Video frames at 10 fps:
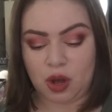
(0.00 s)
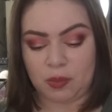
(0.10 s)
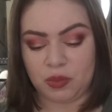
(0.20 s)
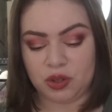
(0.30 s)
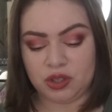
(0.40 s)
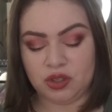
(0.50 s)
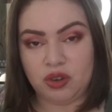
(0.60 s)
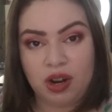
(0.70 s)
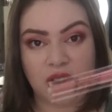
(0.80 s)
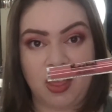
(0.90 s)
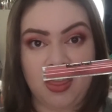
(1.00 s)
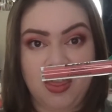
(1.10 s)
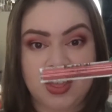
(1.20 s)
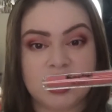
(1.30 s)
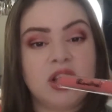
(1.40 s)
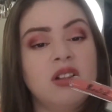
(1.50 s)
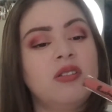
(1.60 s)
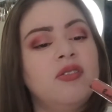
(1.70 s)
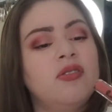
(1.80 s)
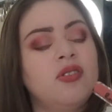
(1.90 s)
I'm going to try on this
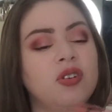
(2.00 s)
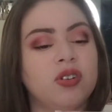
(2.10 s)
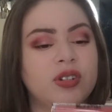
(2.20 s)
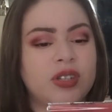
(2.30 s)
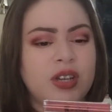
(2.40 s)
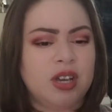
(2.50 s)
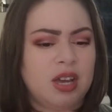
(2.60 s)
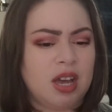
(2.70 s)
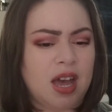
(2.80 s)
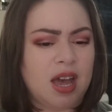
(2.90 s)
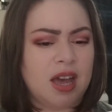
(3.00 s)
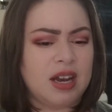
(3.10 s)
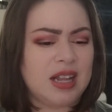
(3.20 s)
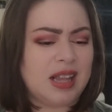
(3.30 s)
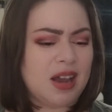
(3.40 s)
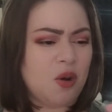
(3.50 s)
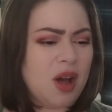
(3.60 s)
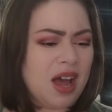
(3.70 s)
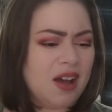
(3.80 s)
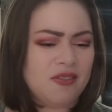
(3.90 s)
color first, and they don't
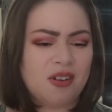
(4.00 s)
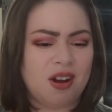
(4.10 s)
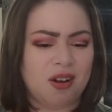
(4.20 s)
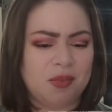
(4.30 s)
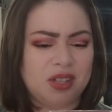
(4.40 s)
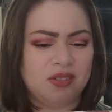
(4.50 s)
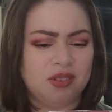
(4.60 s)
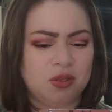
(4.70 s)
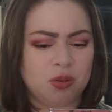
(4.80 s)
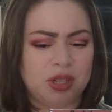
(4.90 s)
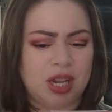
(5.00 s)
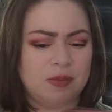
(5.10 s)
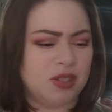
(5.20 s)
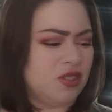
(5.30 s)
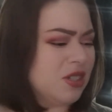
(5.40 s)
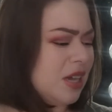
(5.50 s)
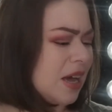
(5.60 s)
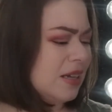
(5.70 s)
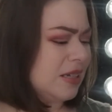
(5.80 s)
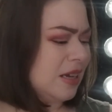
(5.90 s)
have individual names. It just
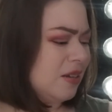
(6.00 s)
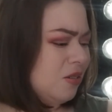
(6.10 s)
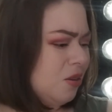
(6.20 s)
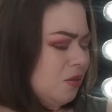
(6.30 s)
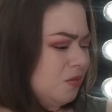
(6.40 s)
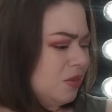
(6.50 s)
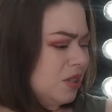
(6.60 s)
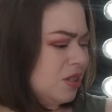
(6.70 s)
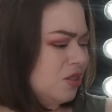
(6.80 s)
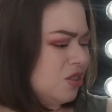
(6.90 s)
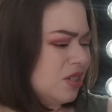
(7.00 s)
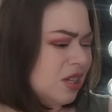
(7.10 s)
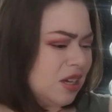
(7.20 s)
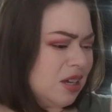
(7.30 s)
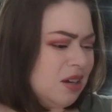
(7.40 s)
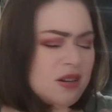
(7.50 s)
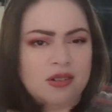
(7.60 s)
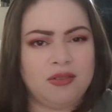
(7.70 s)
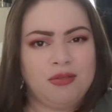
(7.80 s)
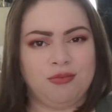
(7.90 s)
has, like, you know, this is just the kit
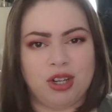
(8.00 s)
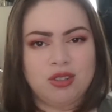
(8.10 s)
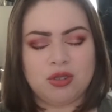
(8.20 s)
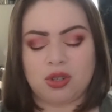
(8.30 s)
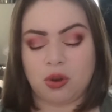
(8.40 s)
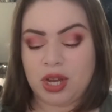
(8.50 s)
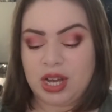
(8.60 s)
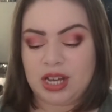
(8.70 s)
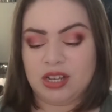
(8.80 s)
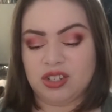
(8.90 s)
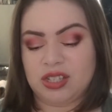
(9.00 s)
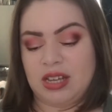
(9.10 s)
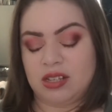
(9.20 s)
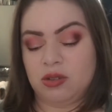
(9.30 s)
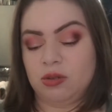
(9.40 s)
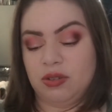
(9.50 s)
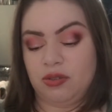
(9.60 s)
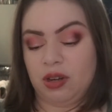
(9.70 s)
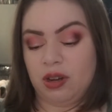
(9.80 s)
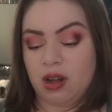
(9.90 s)
of Rachel, so it just has two
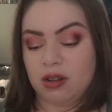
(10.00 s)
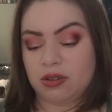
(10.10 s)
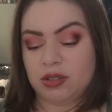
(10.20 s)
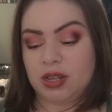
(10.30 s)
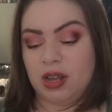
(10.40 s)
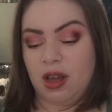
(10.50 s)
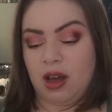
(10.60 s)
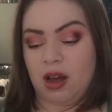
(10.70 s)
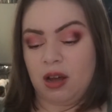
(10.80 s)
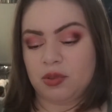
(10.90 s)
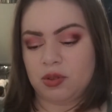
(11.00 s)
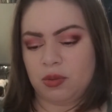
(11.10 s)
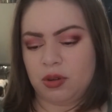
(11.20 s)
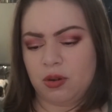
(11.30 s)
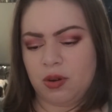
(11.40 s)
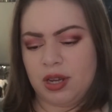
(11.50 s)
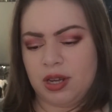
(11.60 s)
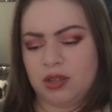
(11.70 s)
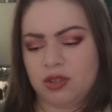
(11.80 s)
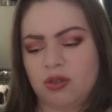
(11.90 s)
different colors. So I'm going to go
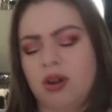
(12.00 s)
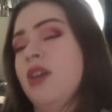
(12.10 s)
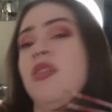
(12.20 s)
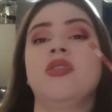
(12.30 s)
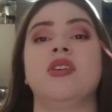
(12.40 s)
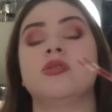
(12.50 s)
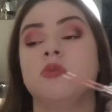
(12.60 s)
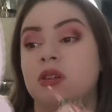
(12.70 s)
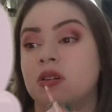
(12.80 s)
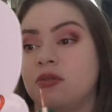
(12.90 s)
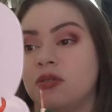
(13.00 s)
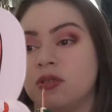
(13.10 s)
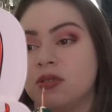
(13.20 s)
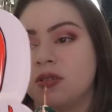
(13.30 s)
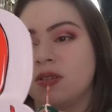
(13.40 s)
ahead and try this one on first.